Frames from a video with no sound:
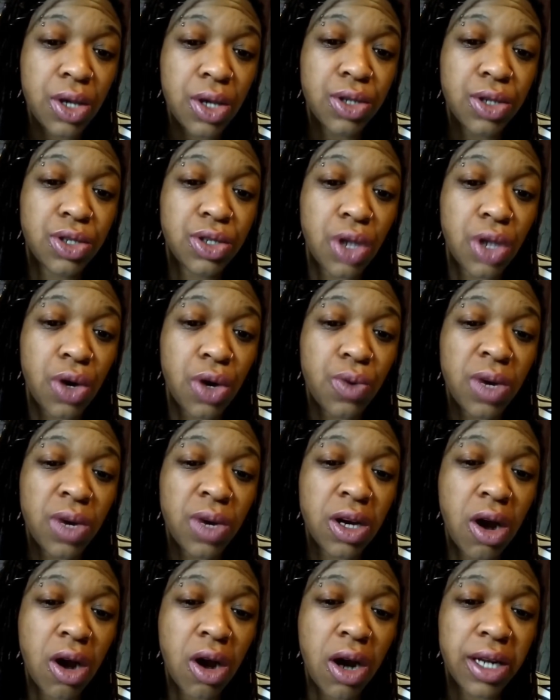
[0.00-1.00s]
So
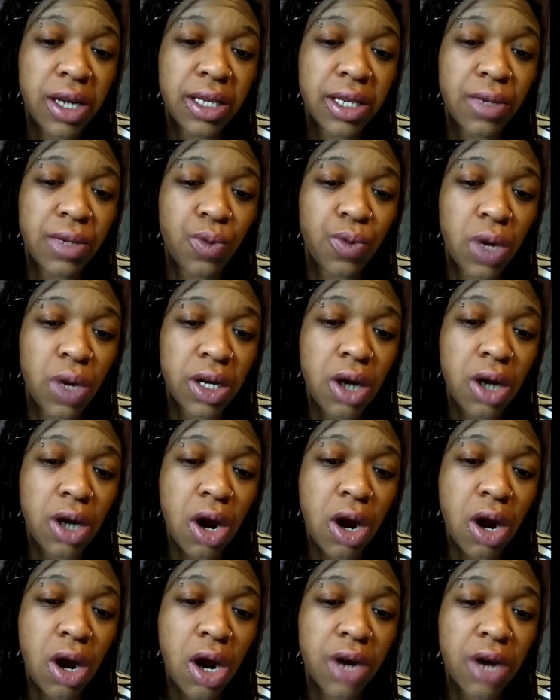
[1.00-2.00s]
one
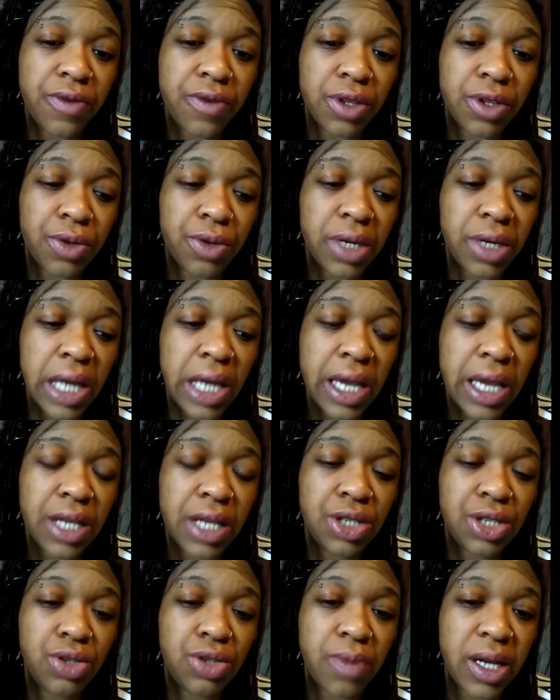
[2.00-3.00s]
card for 3
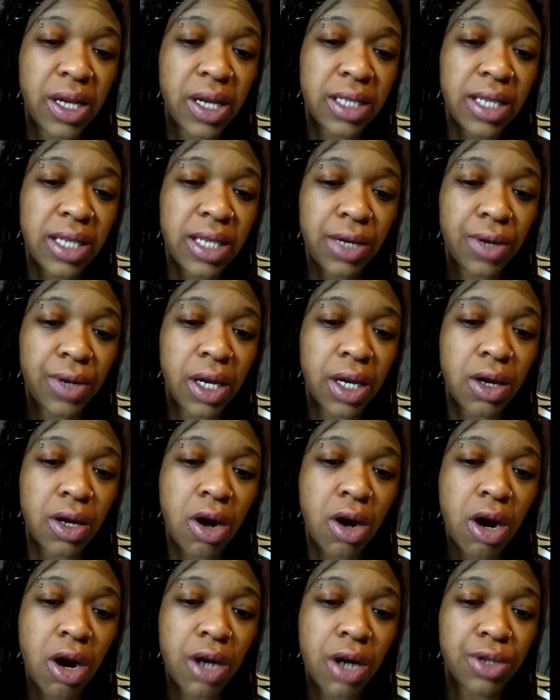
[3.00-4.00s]
days, you meditate on that
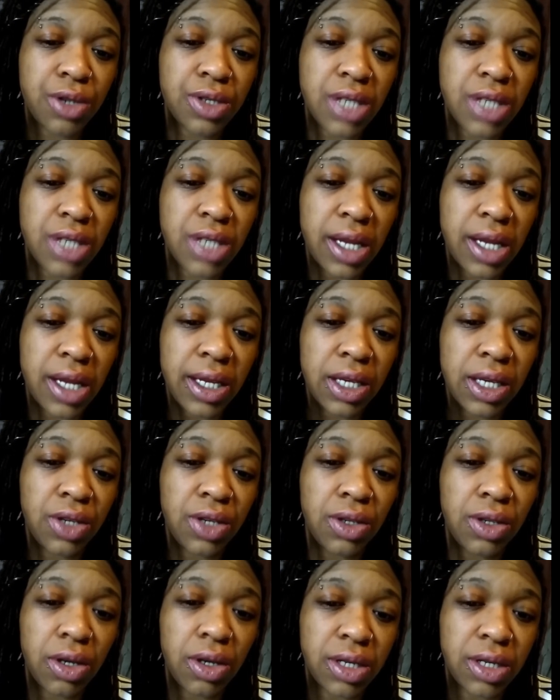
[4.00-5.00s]
card, you study it,
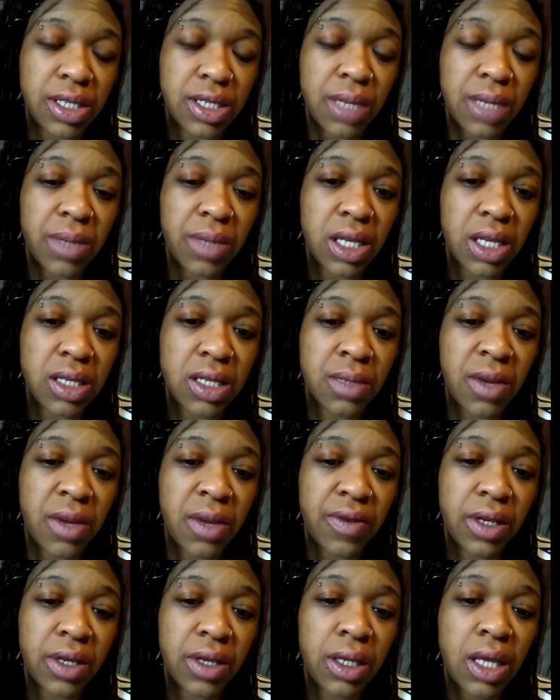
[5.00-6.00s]
you learn the symbolism
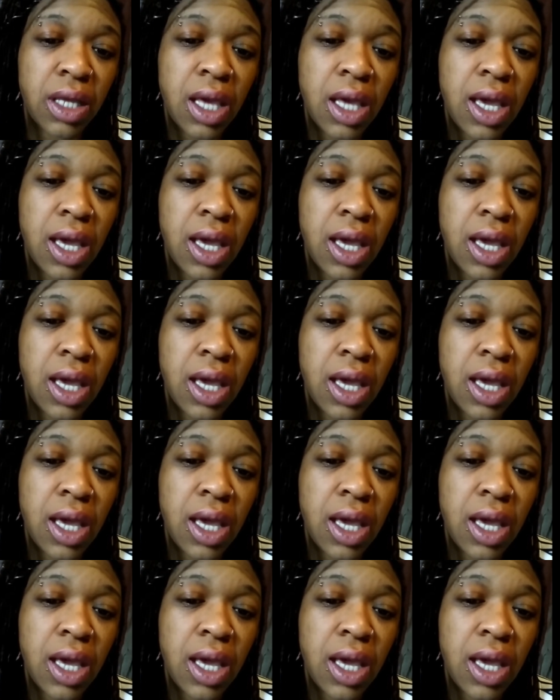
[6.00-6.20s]
of it.